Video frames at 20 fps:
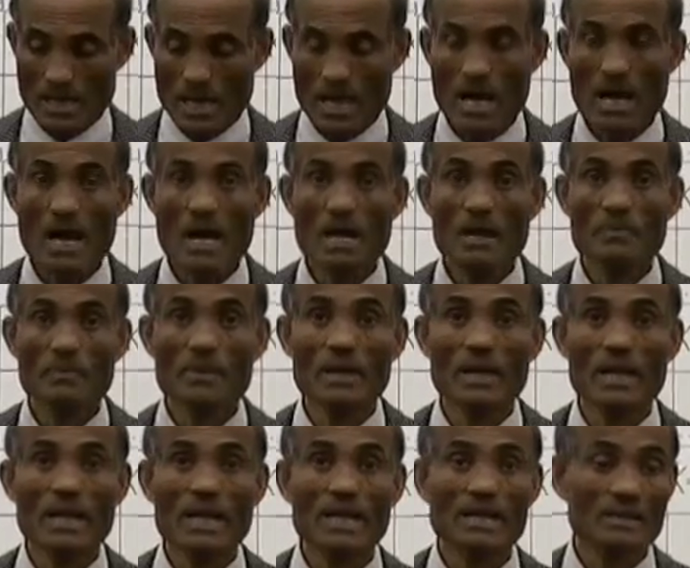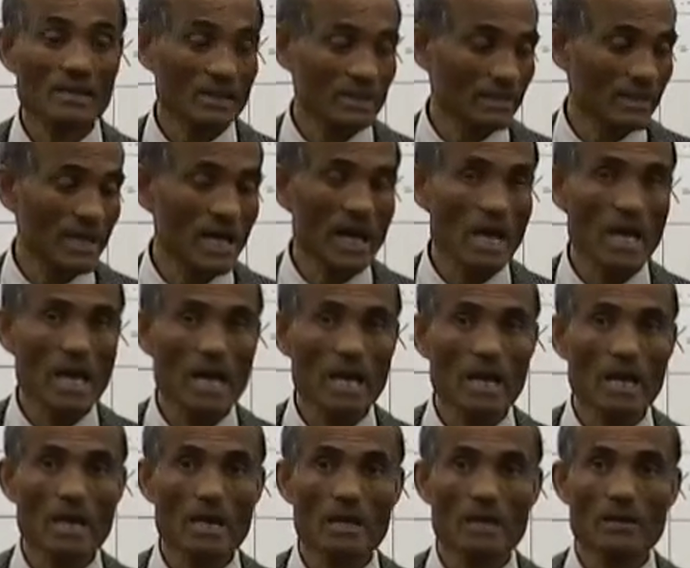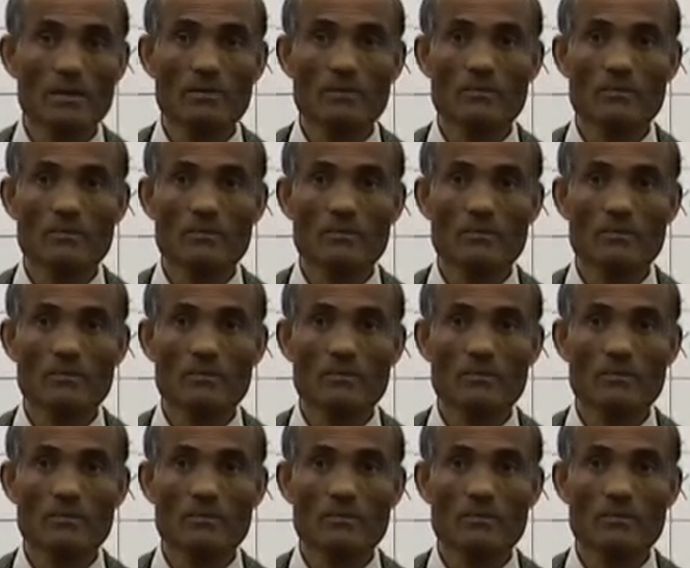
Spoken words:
and the length L.